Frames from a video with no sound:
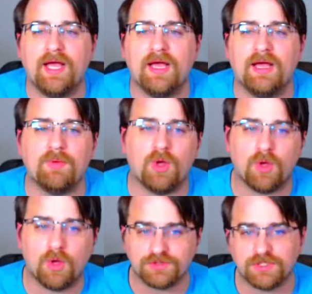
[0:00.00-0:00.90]

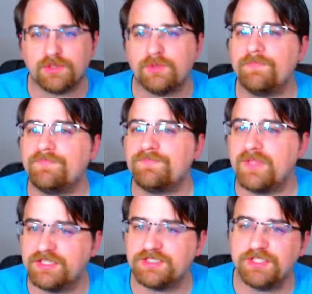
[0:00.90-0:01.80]
Also,
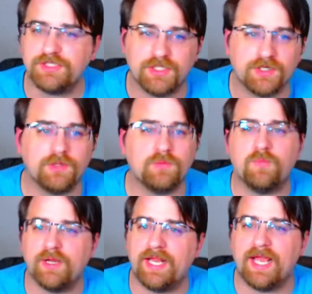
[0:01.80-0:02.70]
it's good to know
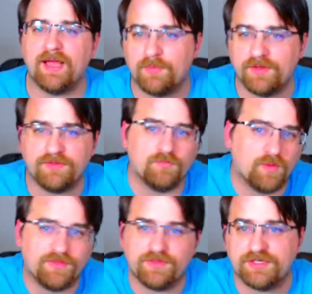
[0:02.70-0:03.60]

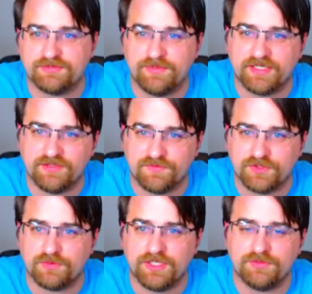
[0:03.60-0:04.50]
what they're expecting for
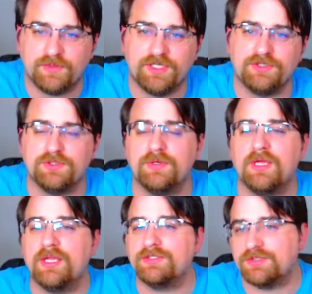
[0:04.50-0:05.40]
2022,
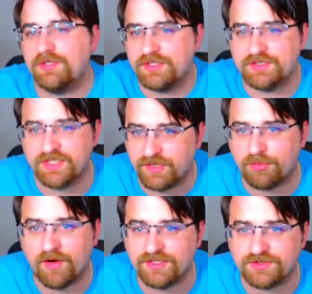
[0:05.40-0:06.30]
so you can set your
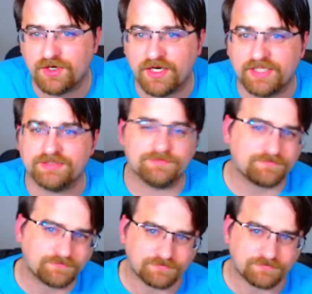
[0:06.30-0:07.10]
price targets